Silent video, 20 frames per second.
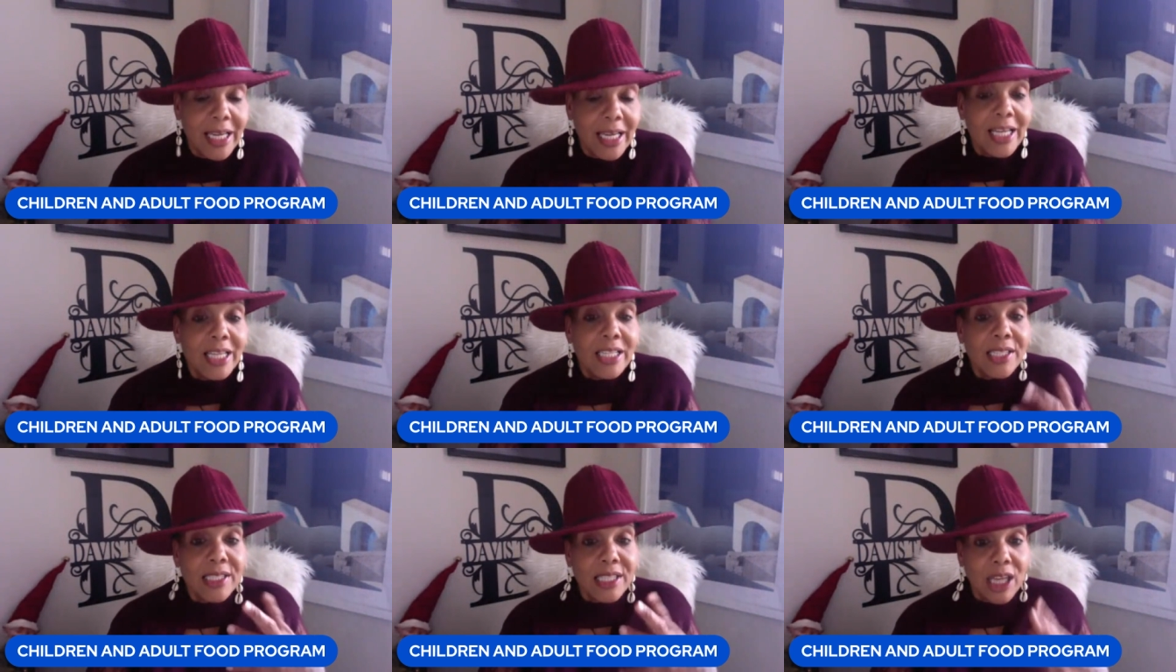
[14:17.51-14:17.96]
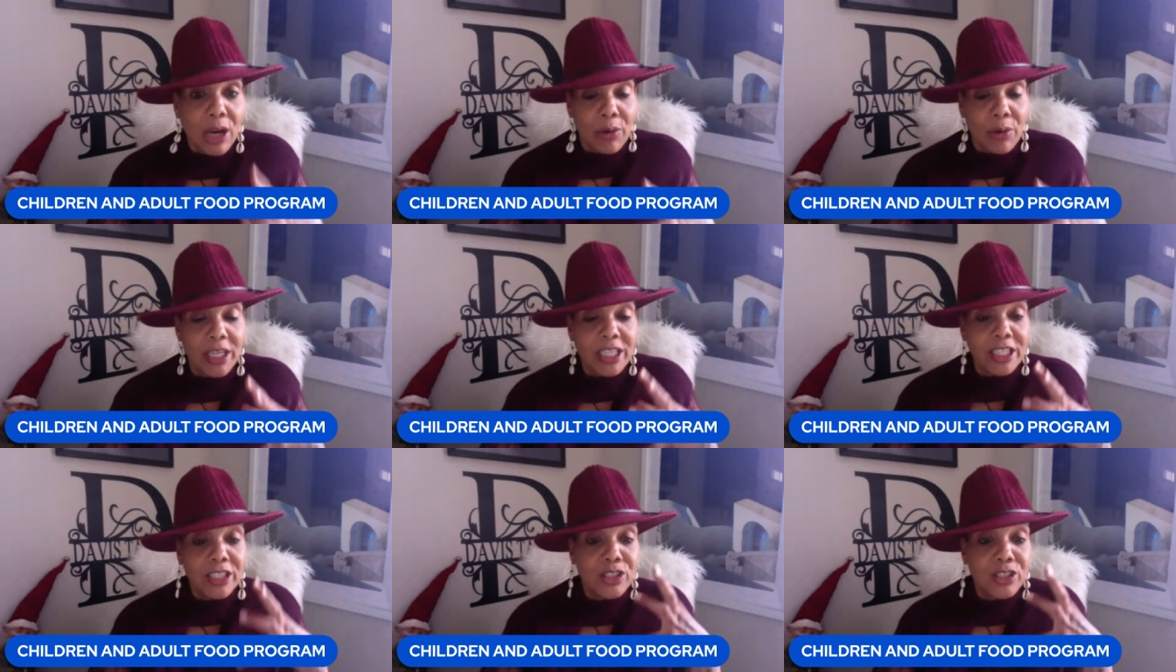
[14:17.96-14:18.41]
So
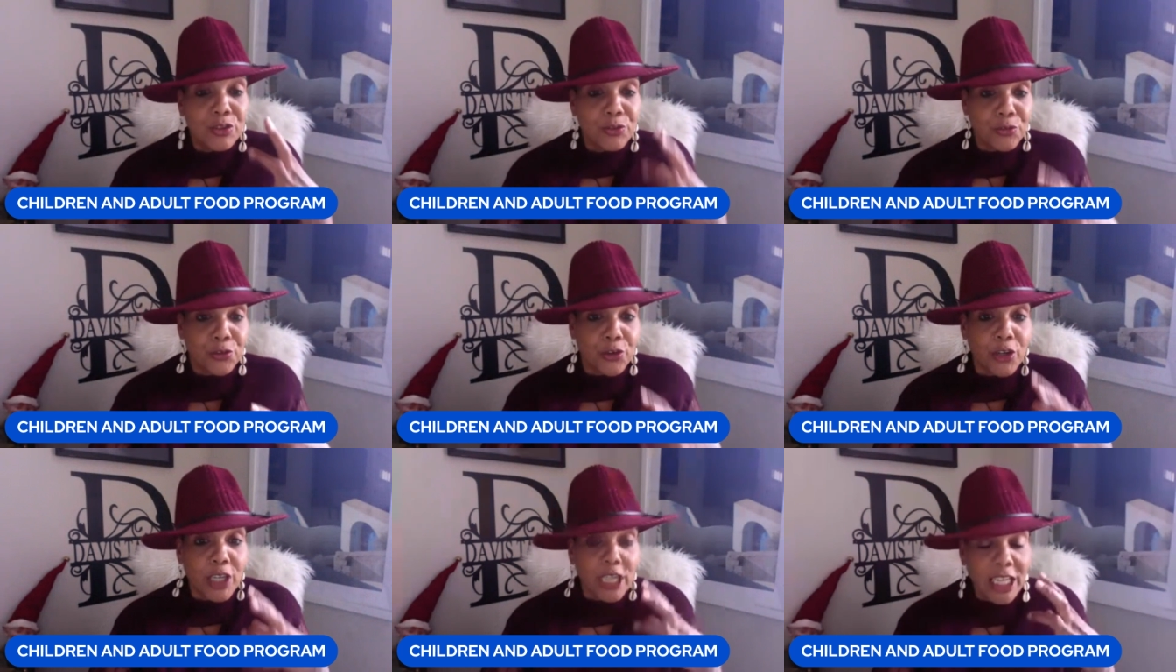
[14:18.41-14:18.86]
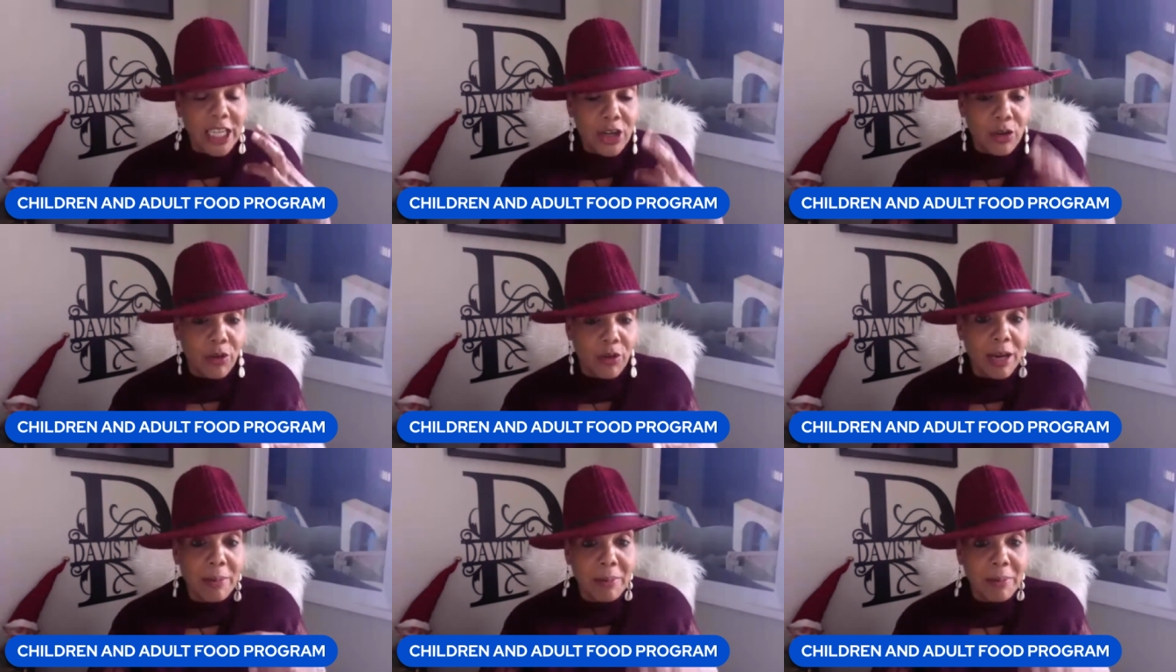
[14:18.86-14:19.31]
it is free
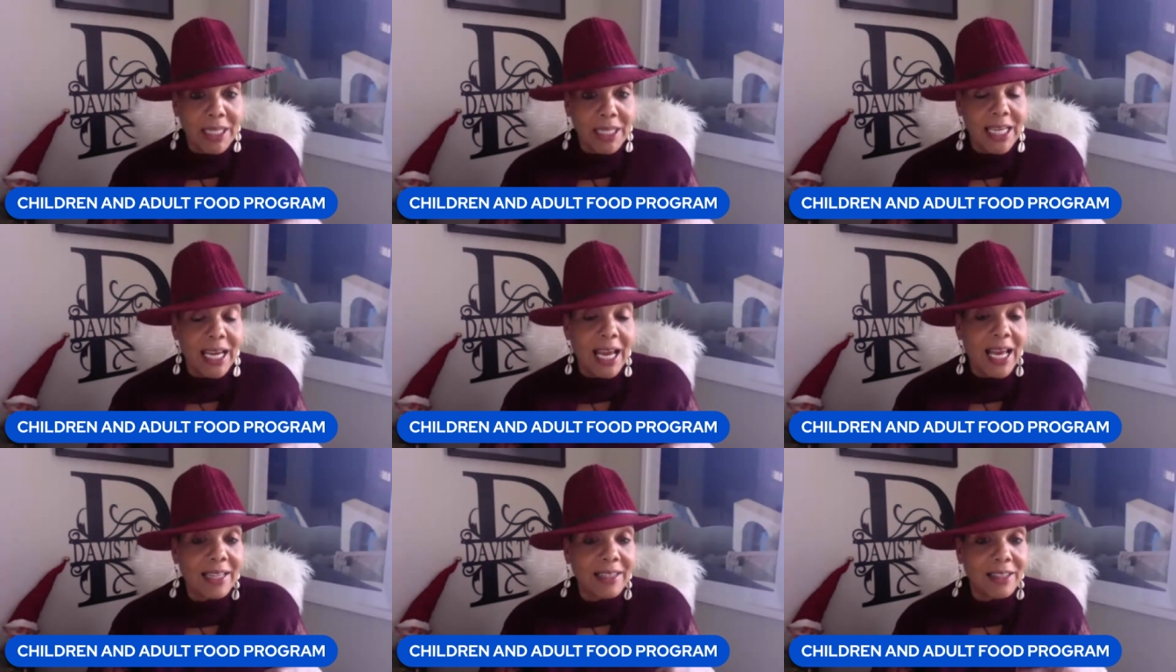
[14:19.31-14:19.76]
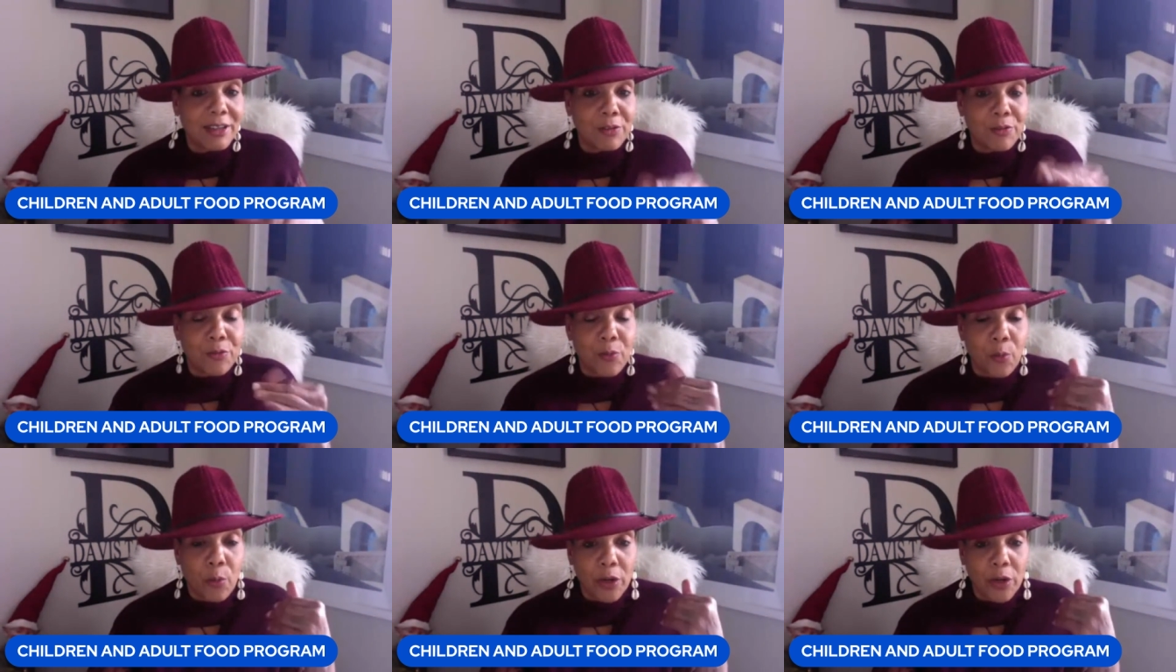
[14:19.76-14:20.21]
grant money out there
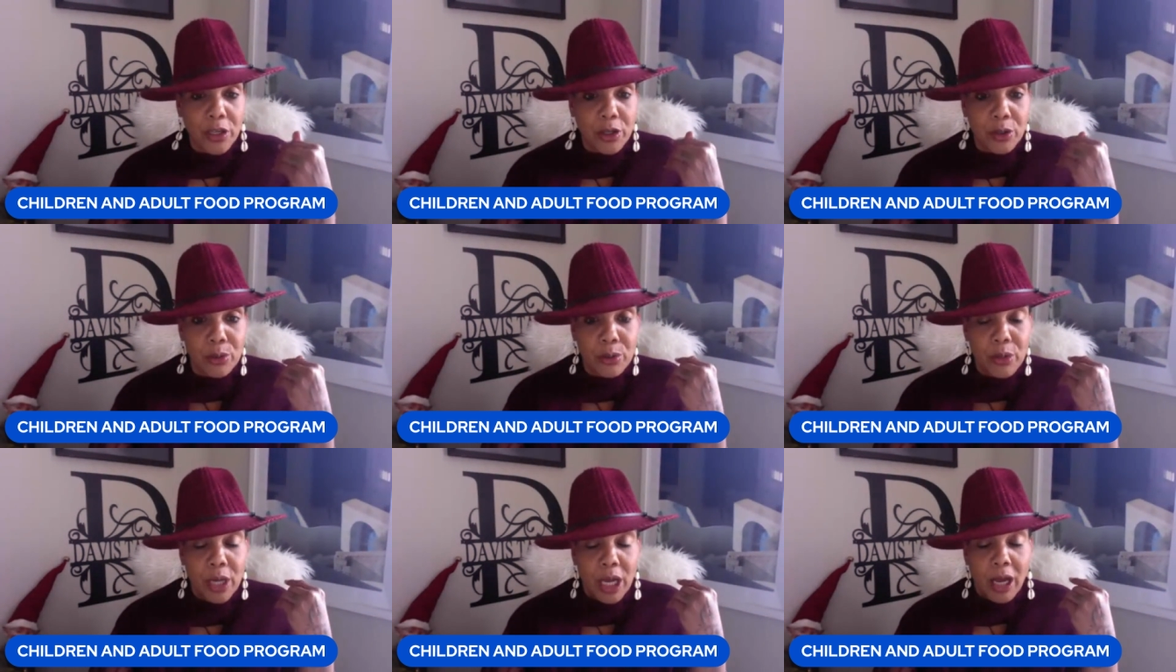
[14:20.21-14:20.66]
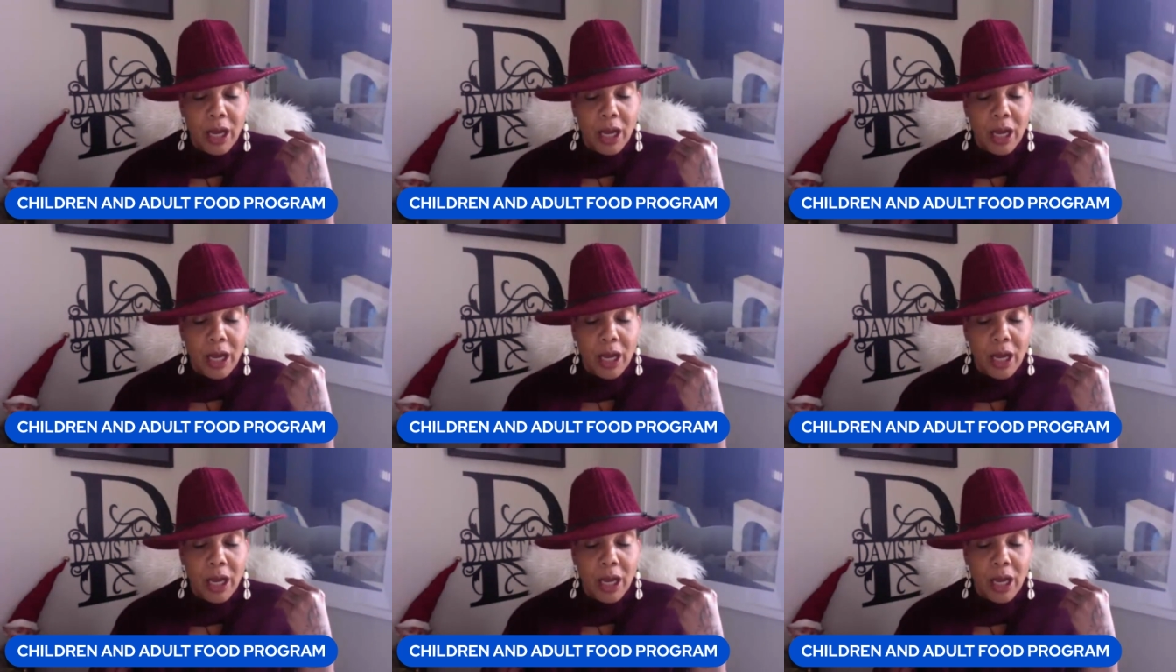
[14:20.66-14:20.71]
for you.